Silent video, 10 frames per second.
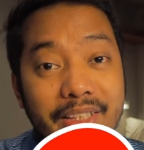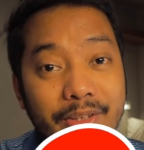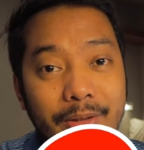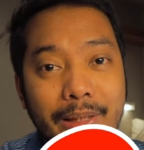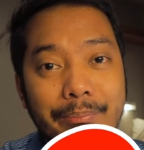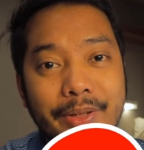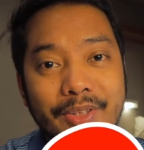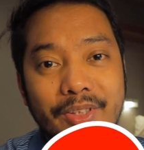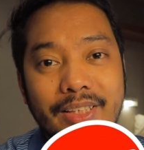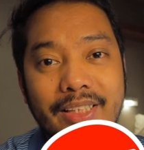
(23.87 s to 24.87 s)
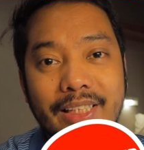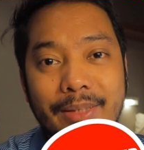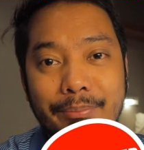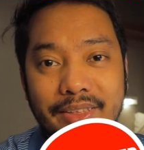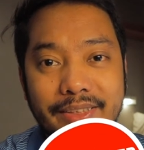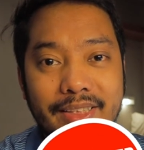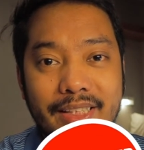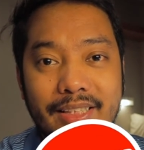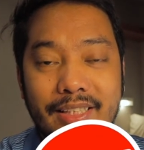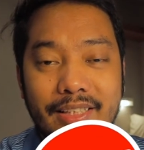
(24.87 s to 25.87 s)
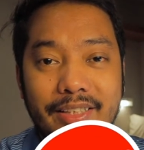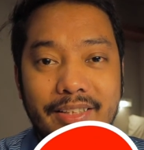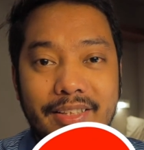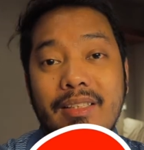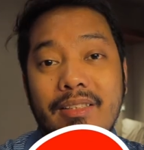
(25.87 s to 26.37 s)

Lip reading: based on my personal experience and knowledge.